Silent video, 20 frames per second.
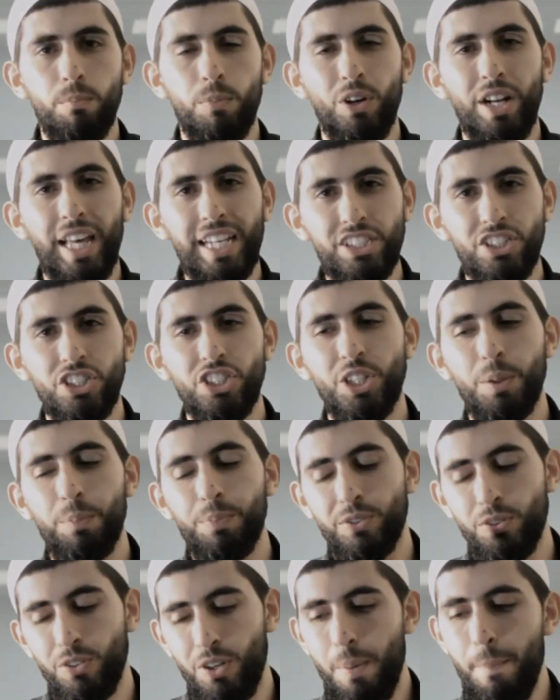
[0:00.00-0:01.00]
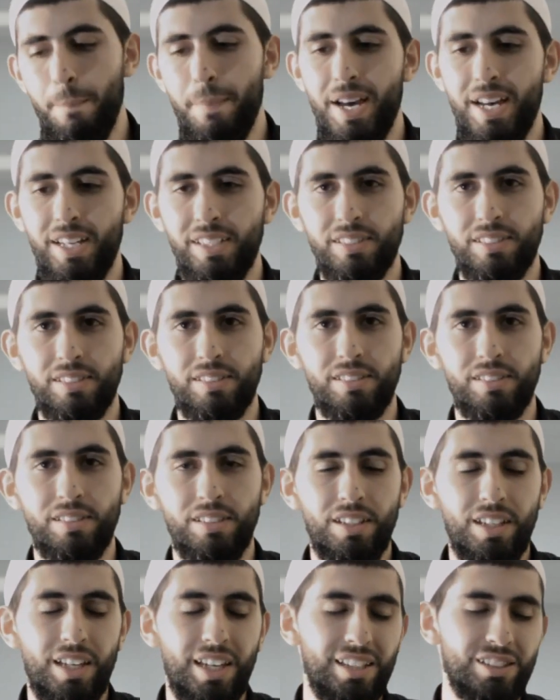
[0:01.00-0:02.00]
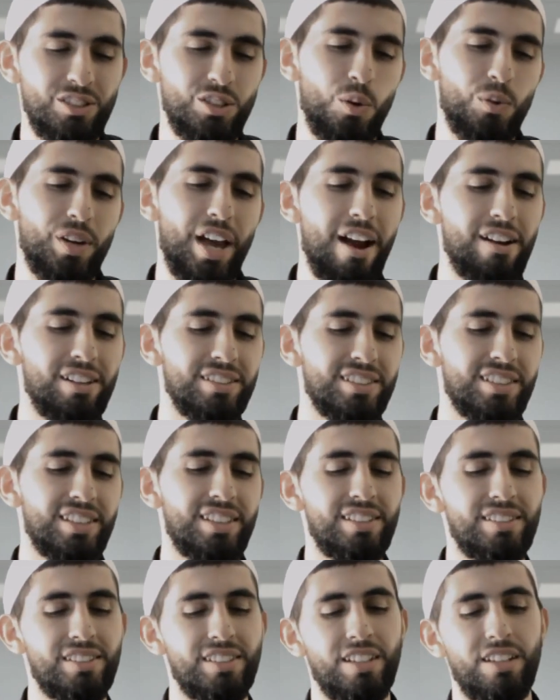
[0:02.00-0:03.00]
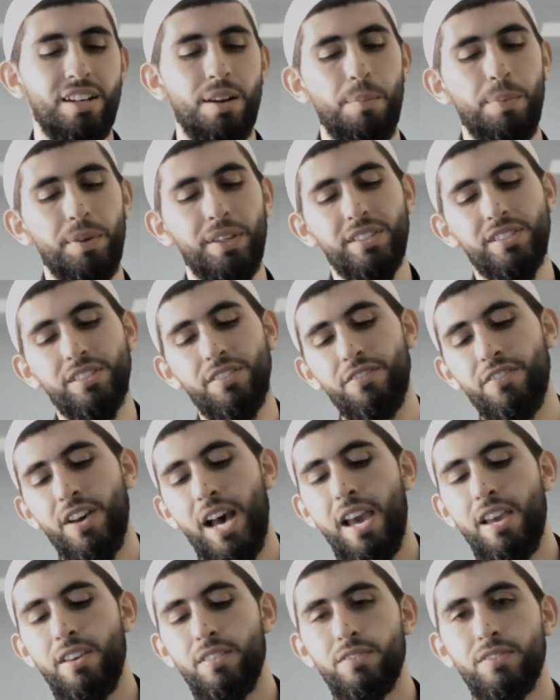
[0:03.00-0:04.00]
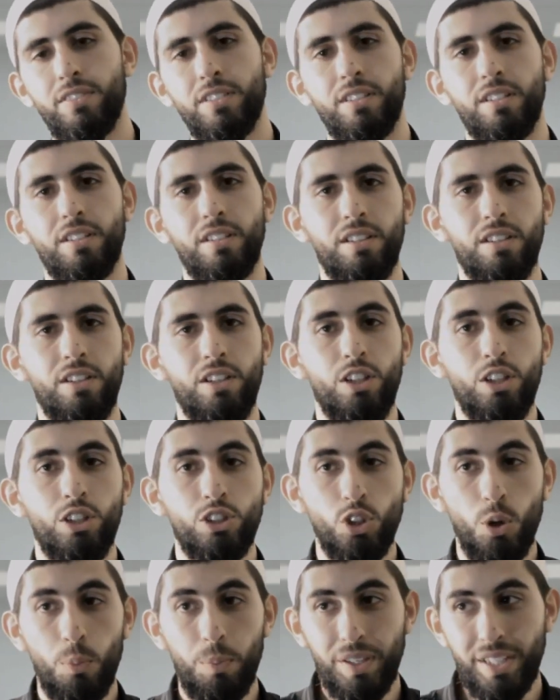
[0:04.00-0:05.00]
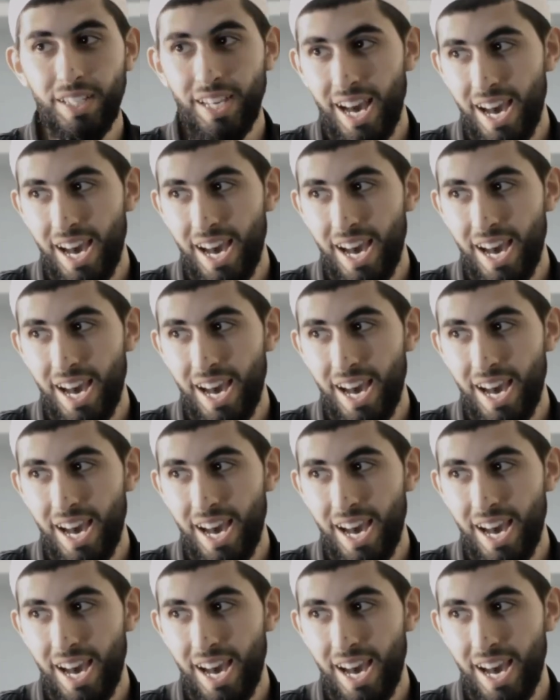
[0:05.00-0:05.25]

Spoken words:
relationships are a mess, and there's no guarantees you're gonna be a survivor. So be